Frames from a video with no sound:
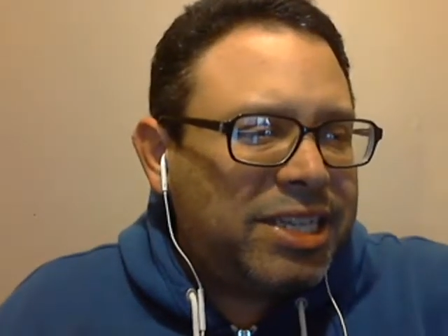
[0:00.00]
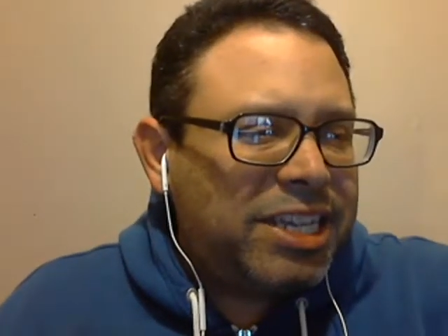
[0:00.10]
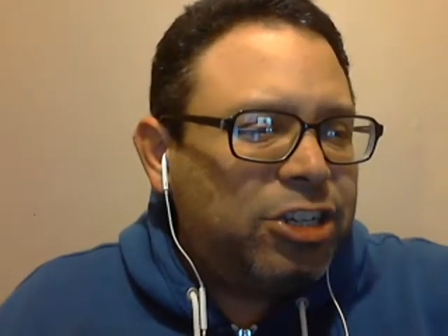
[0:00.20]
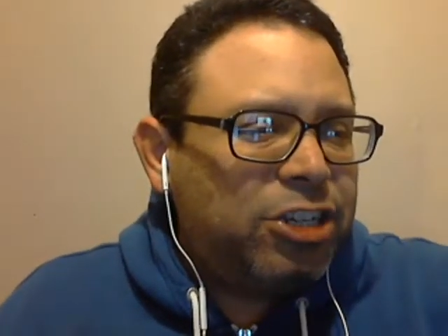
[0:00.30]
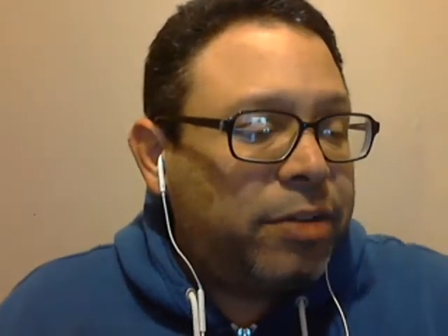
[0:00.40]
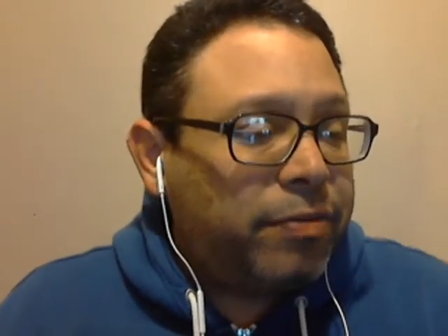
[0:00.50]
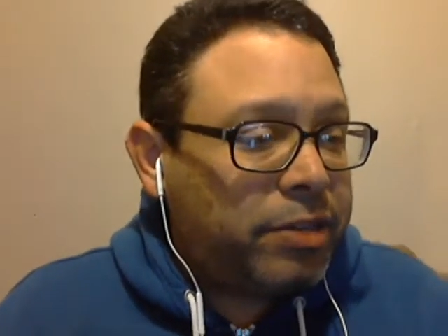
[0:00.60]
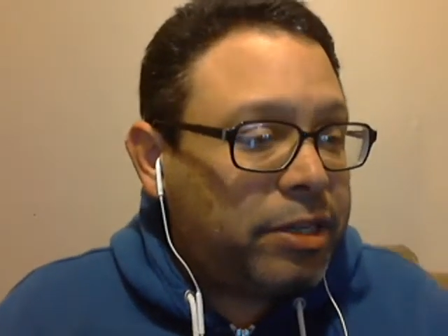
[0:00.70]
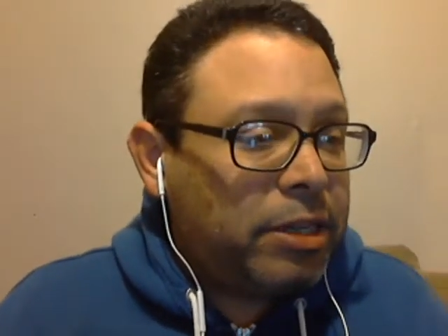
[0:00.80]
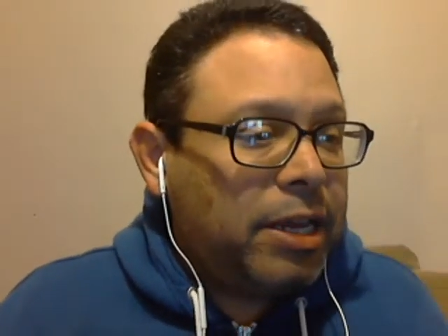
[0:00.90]

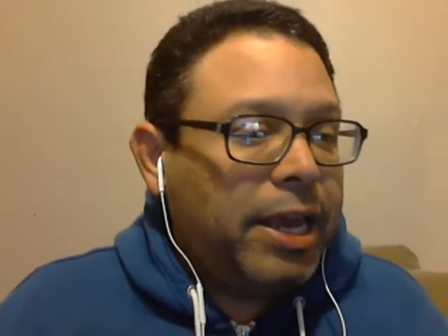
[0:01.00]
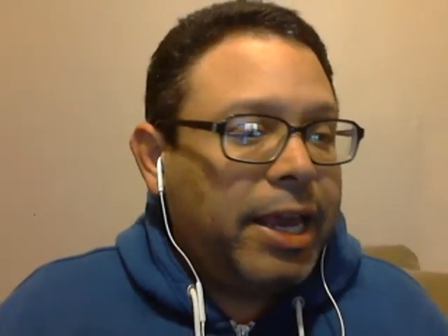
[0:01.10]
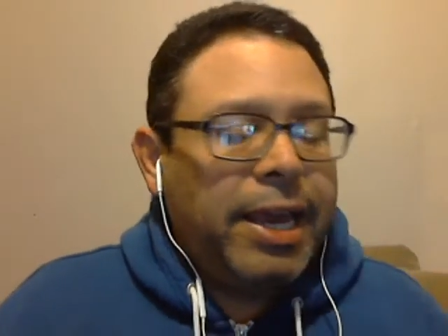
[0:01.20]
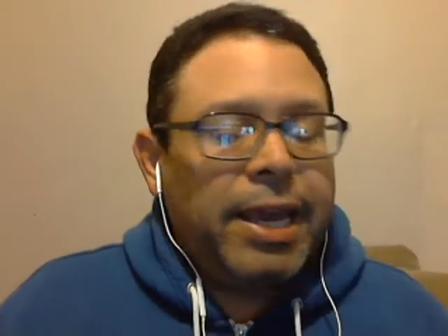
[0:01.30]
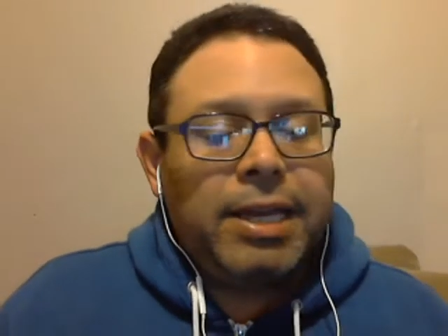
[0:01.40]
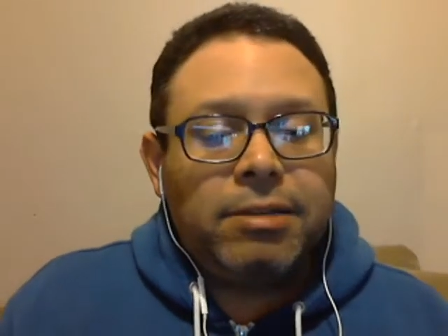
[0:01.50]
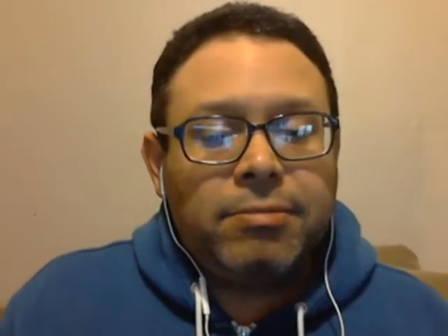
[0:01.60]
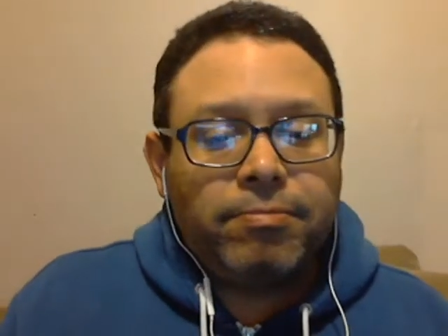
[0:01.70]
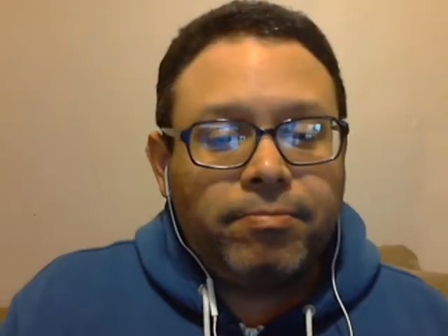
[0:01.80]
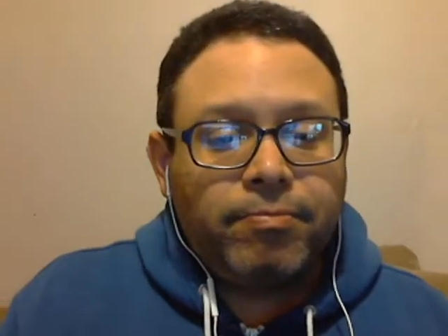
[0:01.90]
shift
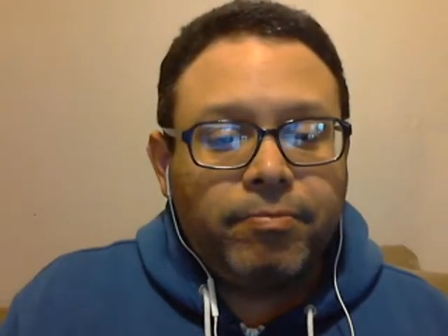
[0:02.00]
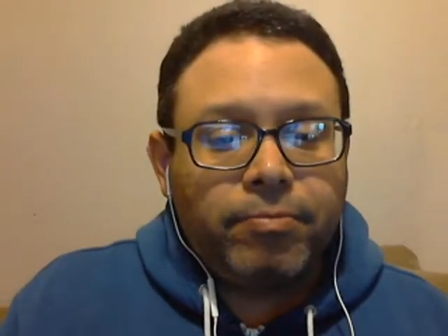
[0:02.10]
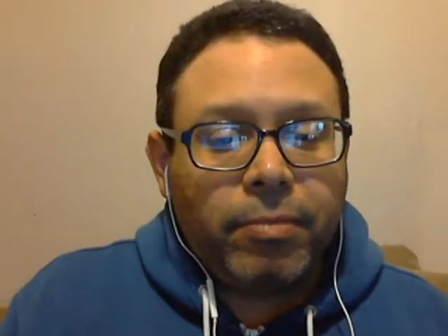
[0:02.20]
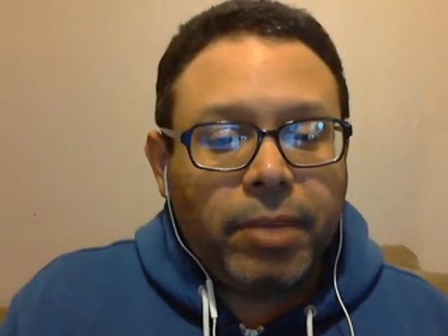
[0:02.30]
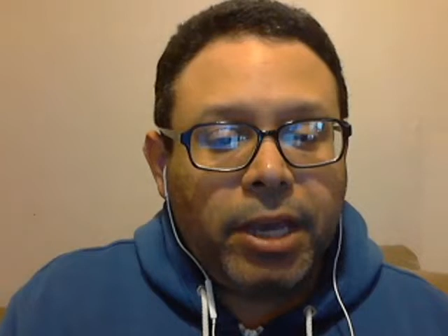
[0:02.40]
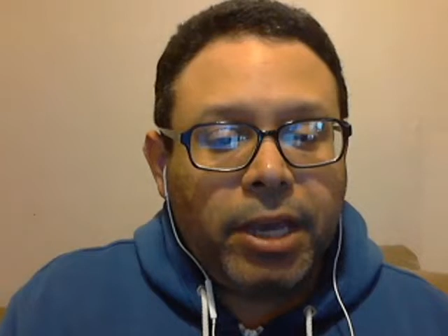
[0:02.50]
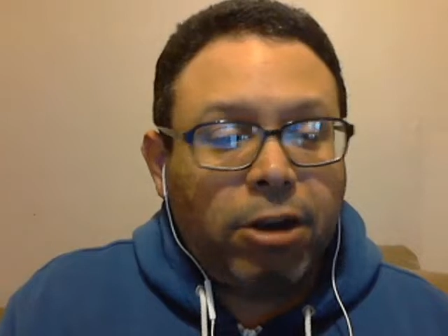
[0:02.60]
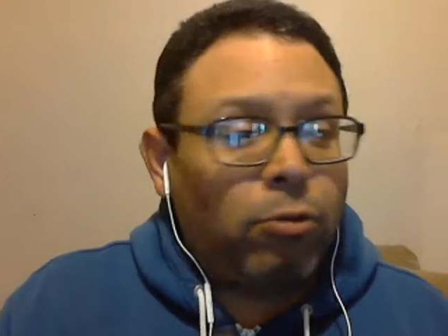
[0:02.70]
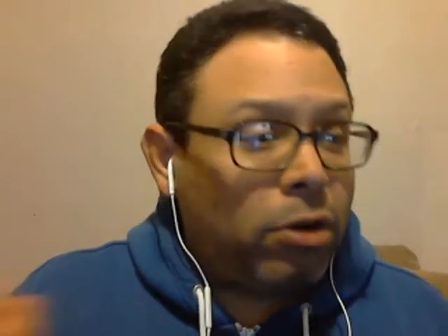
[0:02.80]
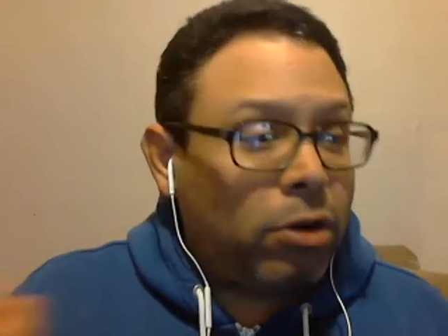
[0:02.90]
in
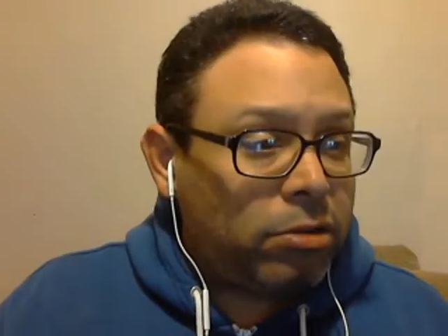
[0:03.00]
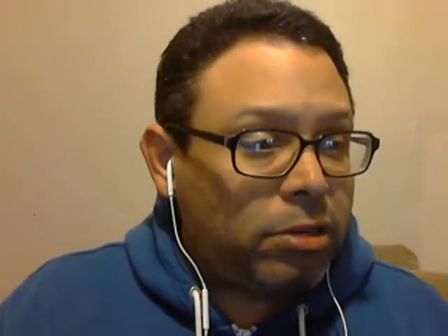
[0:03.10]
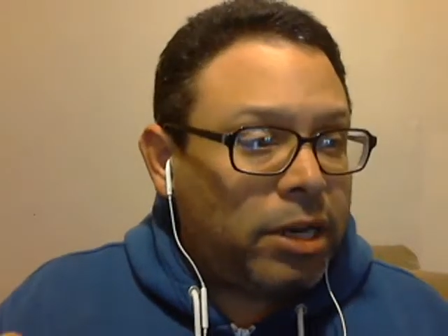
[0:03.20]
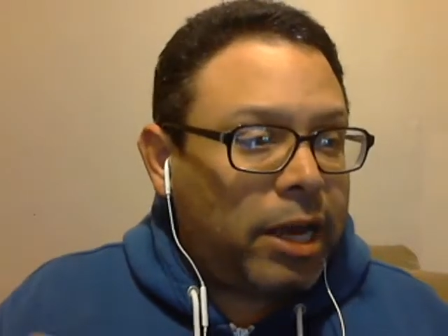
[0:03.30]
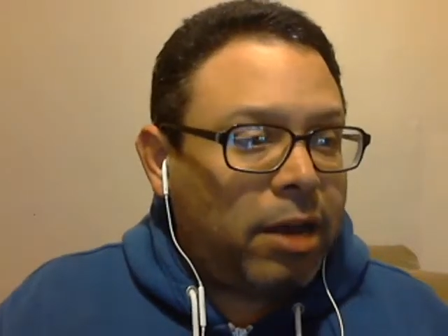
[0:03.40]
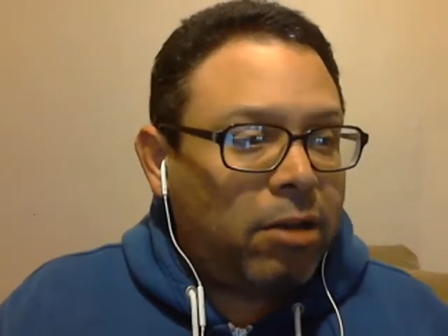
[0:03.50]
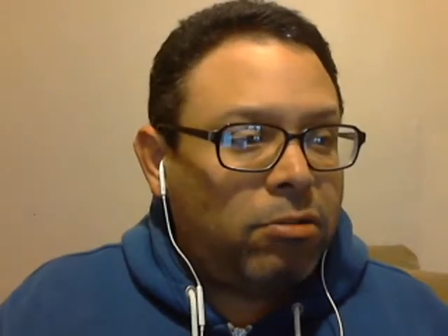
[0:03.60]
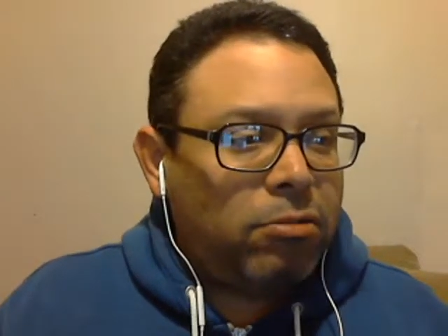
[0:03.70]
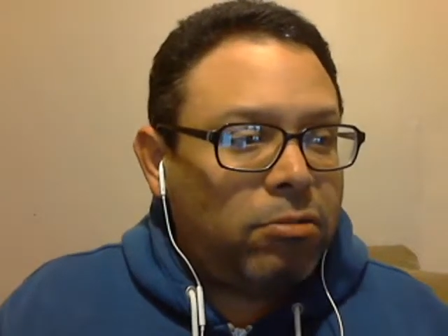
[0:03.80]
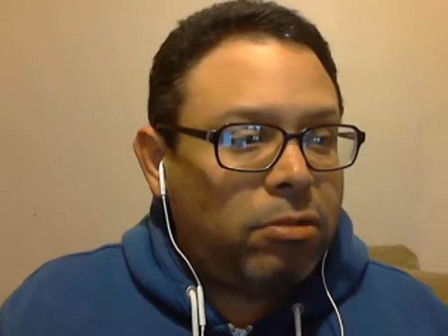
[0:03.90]
our world, and
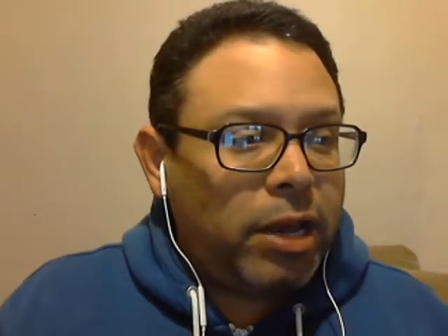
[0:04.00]
how